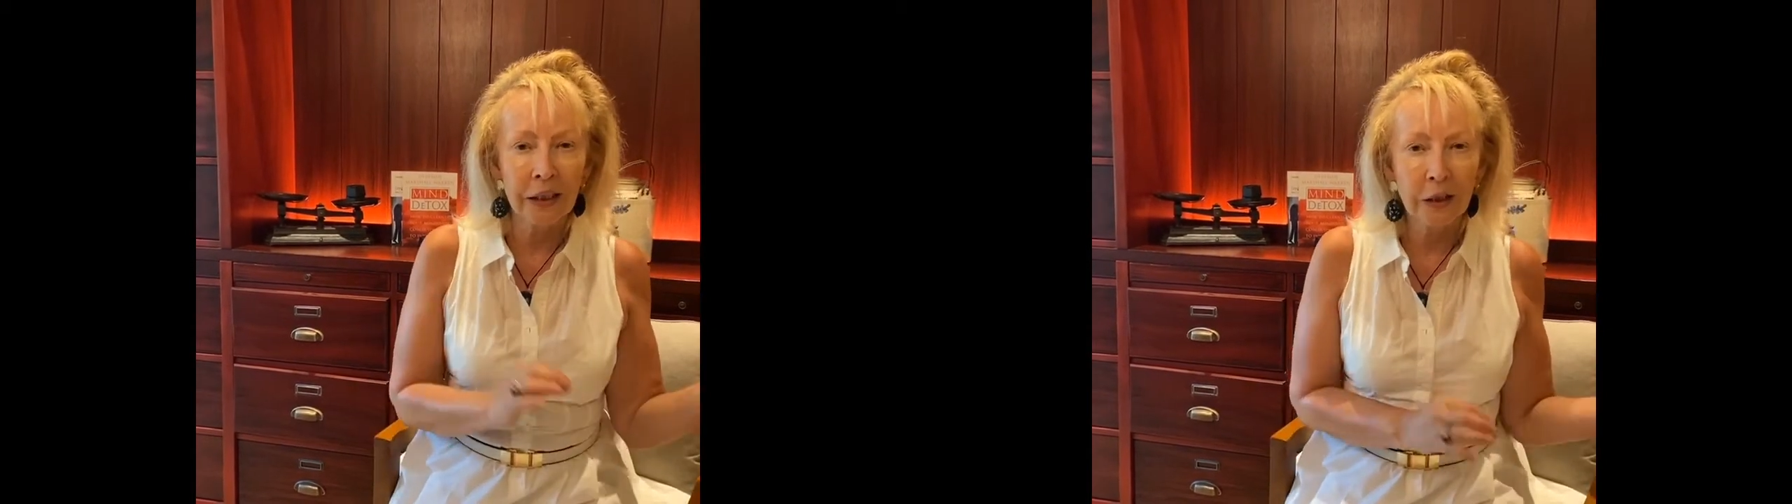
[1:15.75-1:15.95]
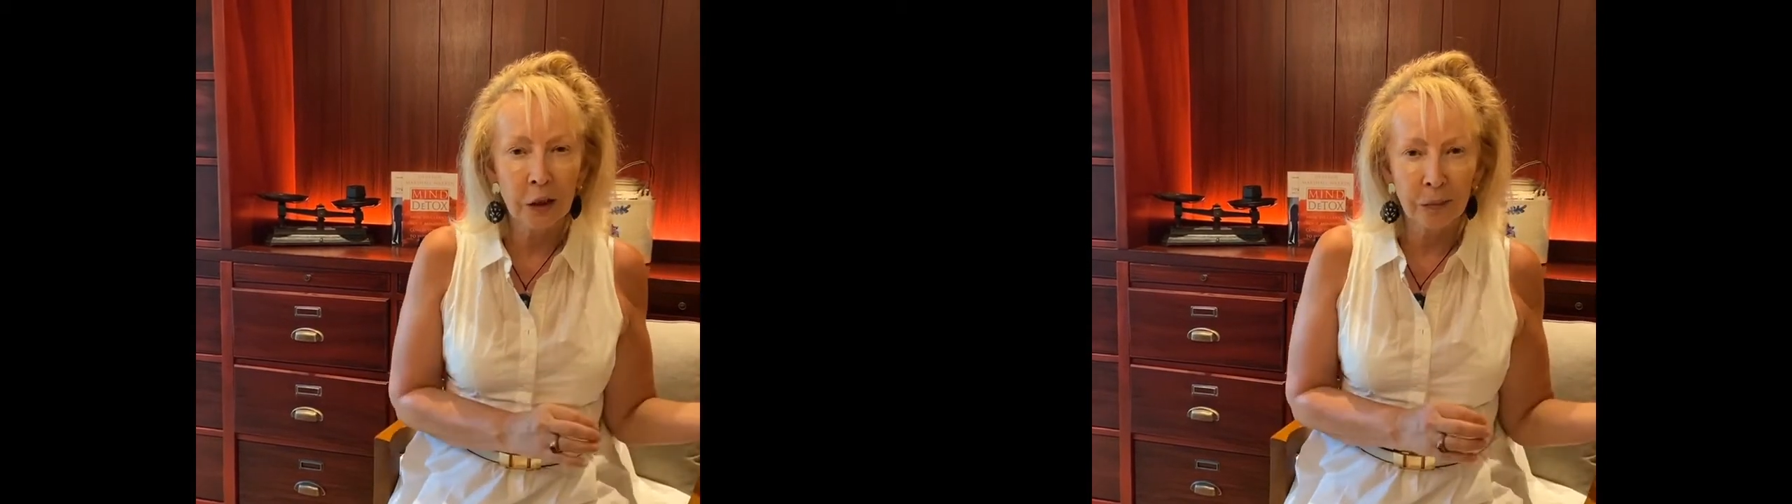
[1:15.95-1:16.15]

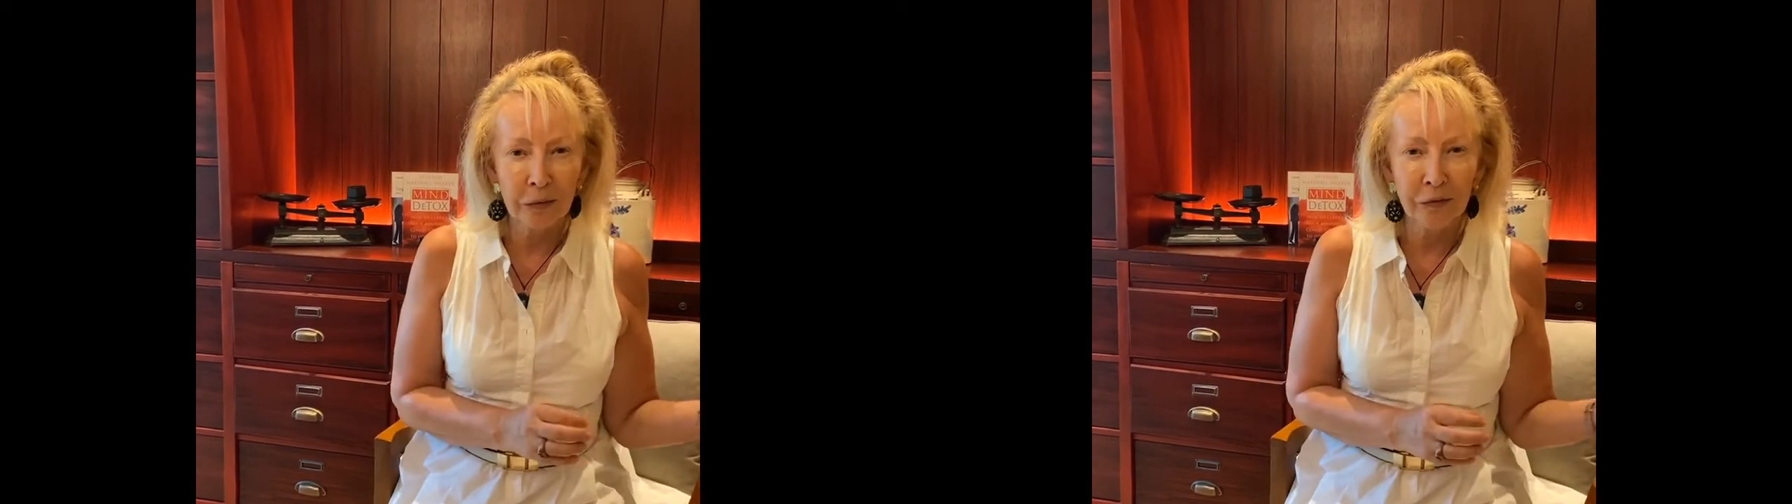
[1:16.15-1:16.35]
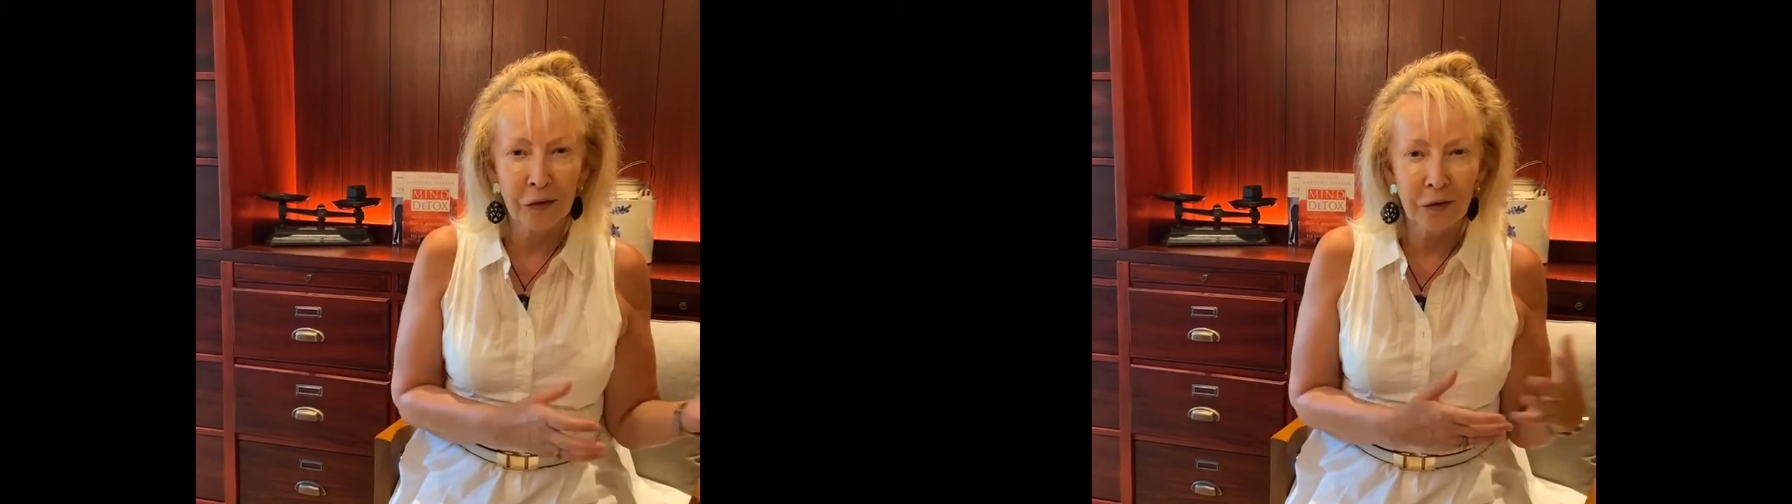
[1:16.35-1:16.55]
tips
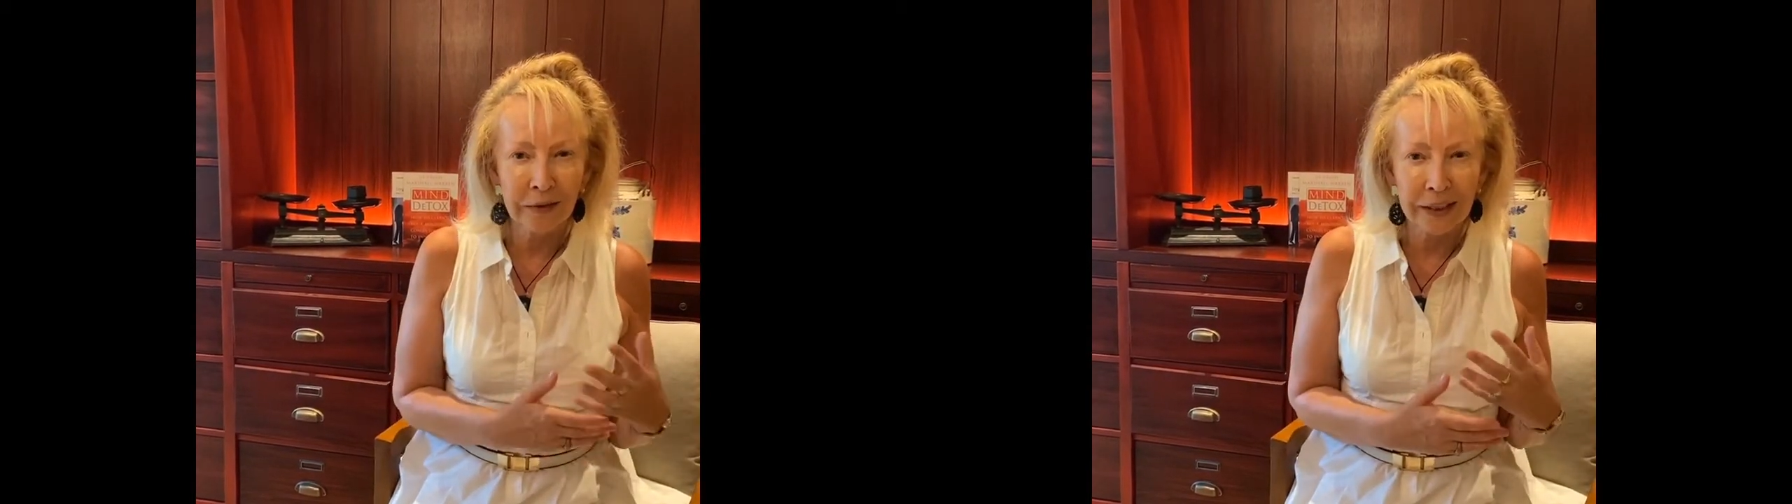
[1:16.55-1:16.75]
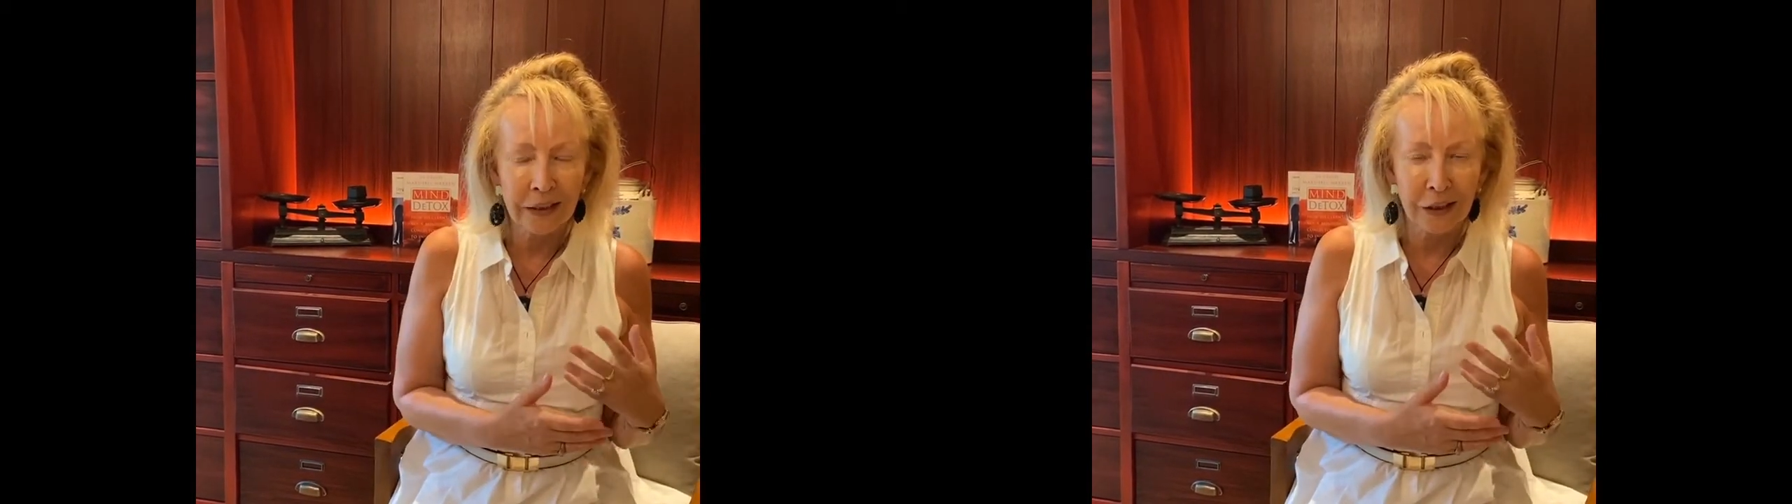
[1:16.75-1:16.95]
of your
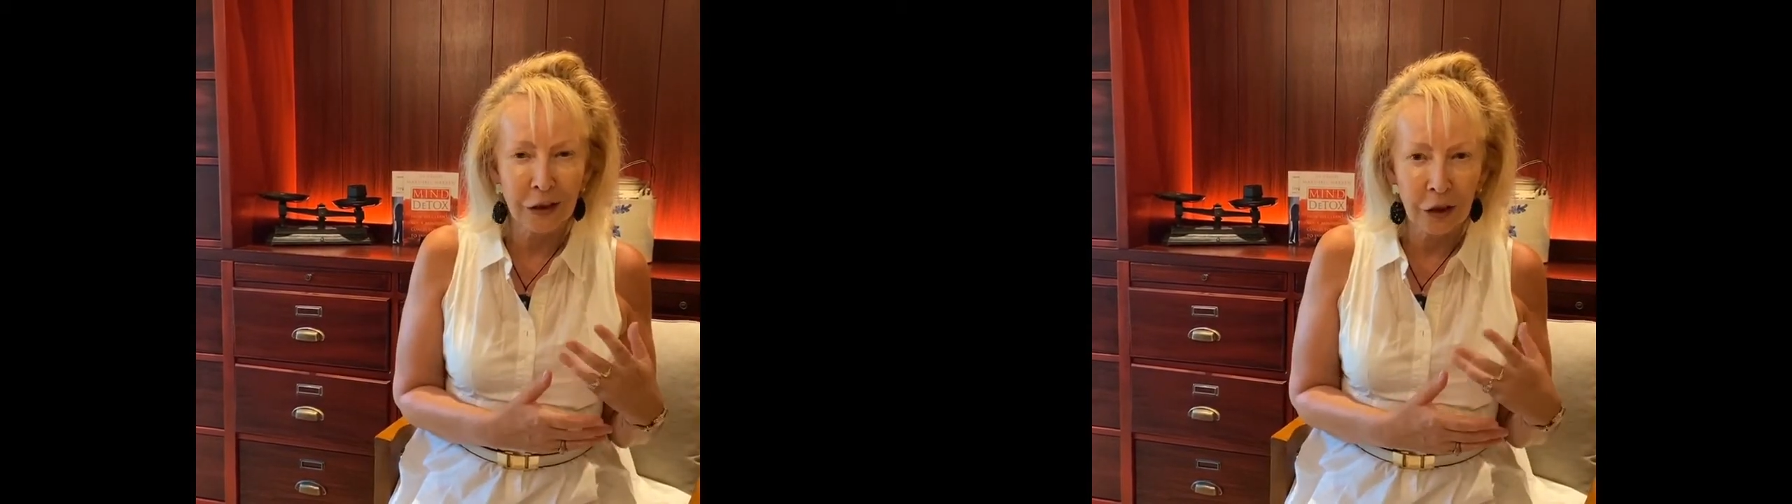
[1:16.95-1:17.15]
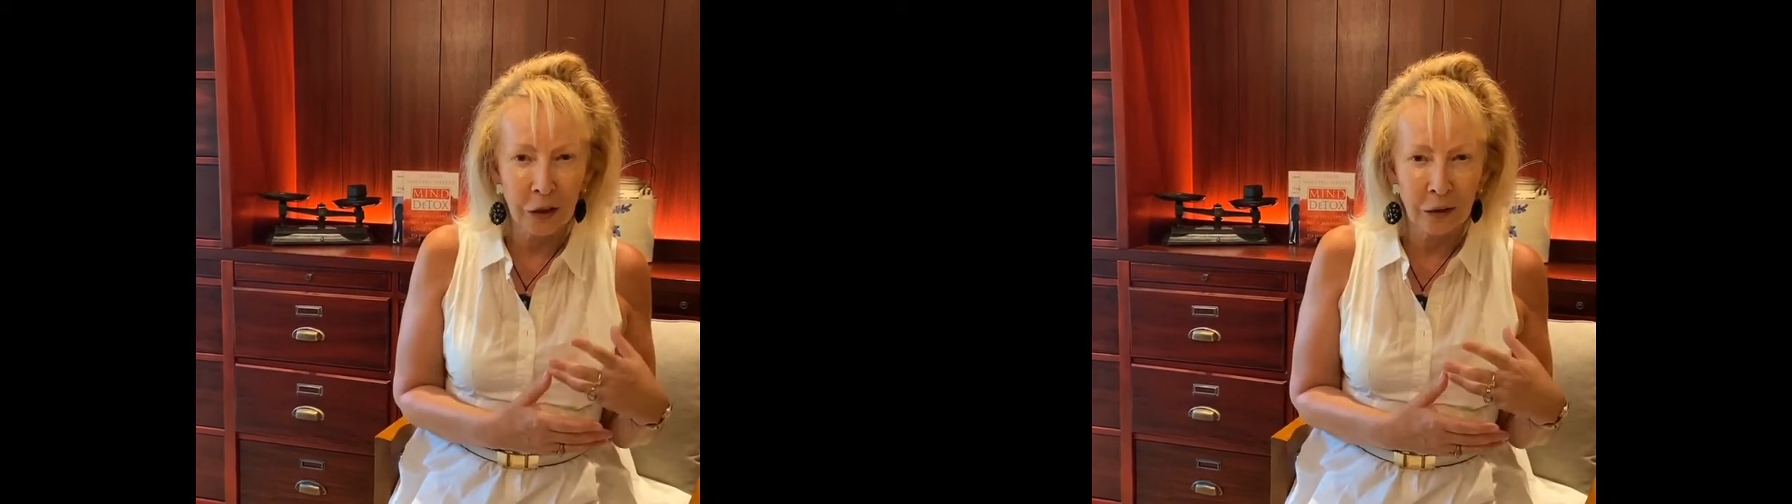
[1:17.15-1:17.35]
fingers and
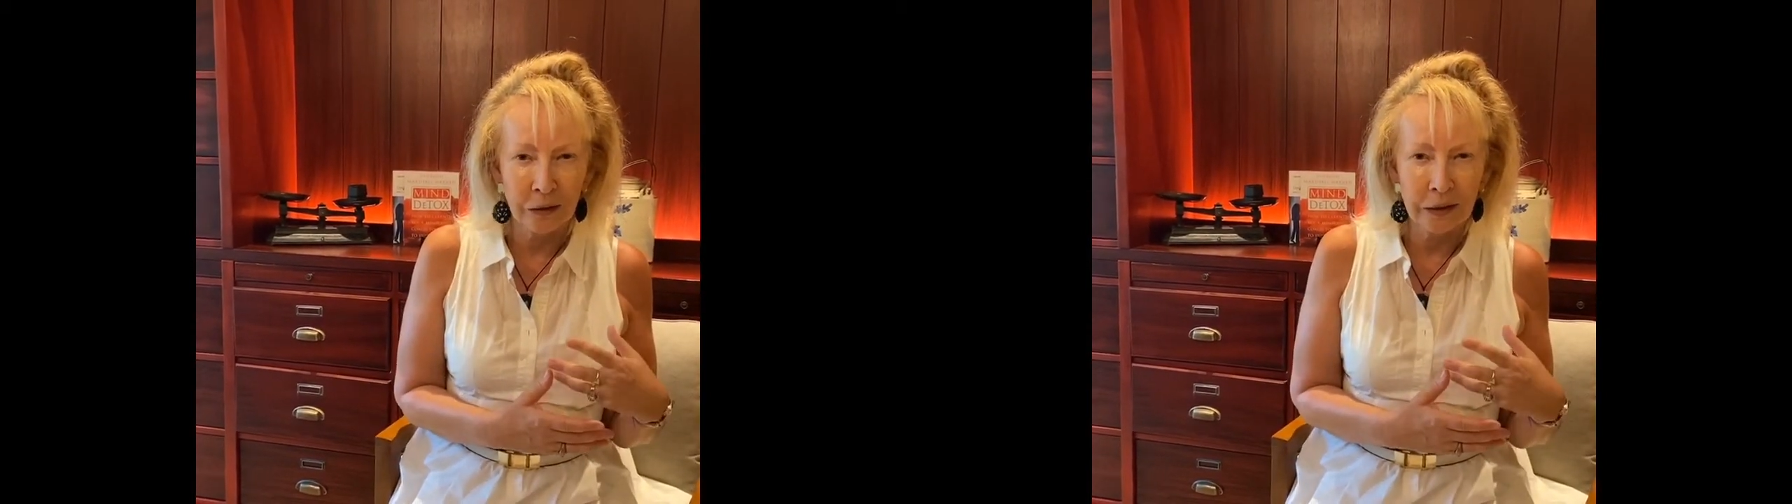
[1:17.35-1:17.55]
toes.